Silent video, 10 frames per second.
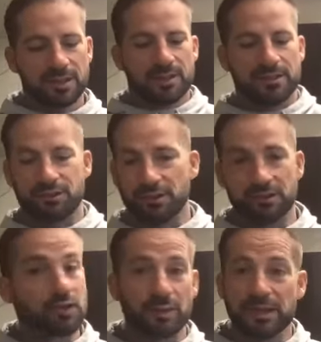it's just
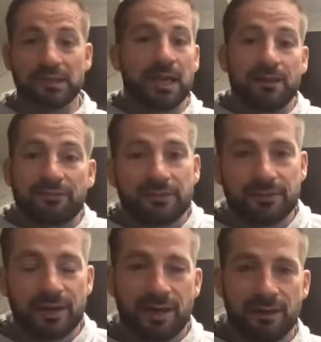two weeks left,
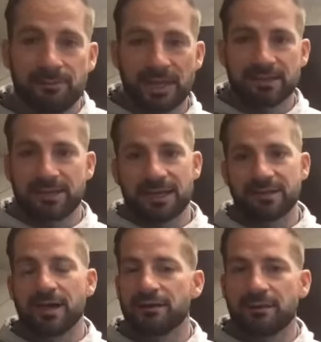and um, that that's
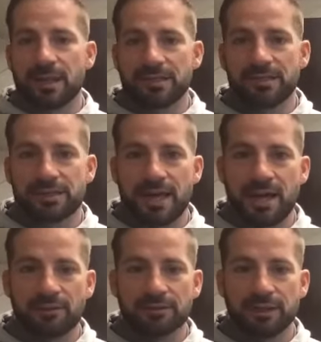kind of the message
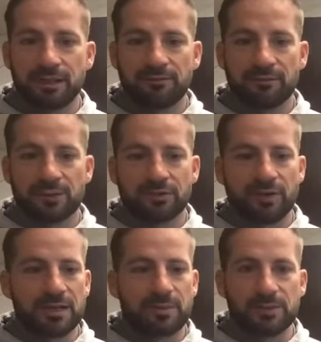now. And and from a
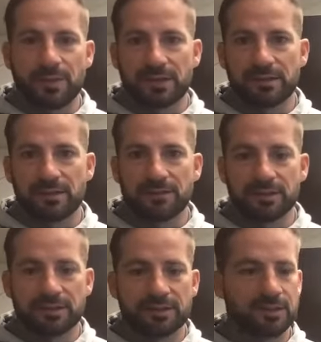training perspective,
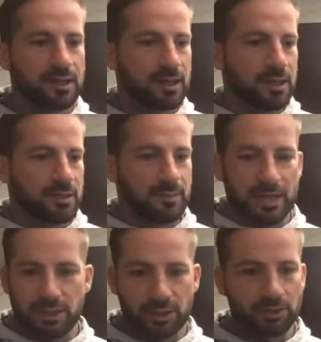it's
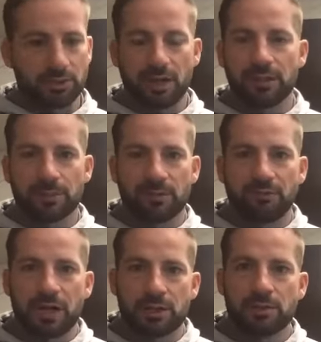making sure they're really
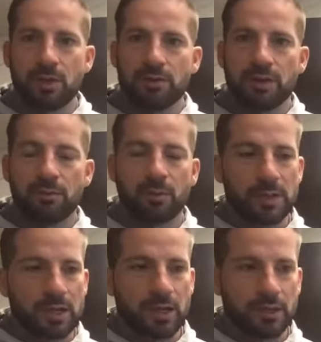professional and that when
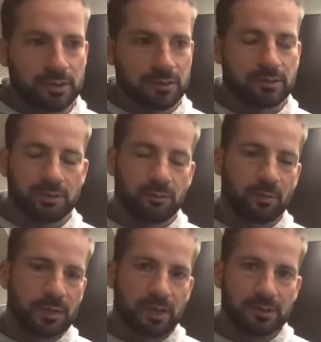we ask
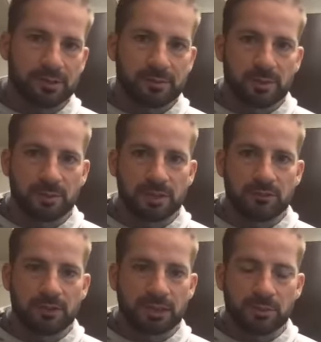when we ask them to be
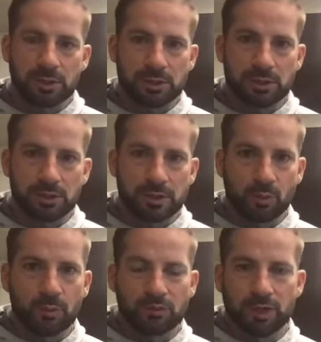really switched on to
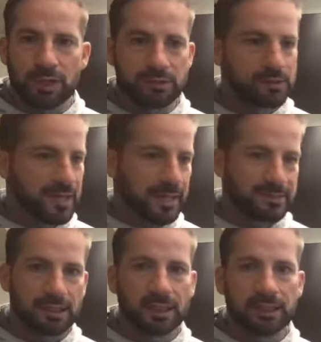what we're trying to do
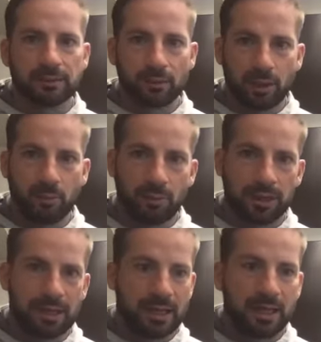tactically and, and,
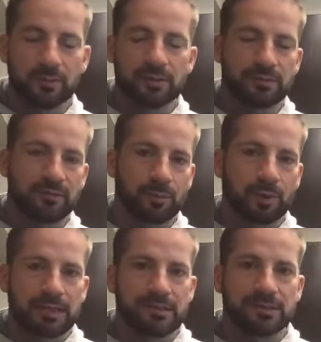and elements of the
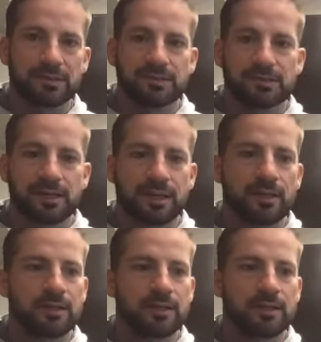practice that uh,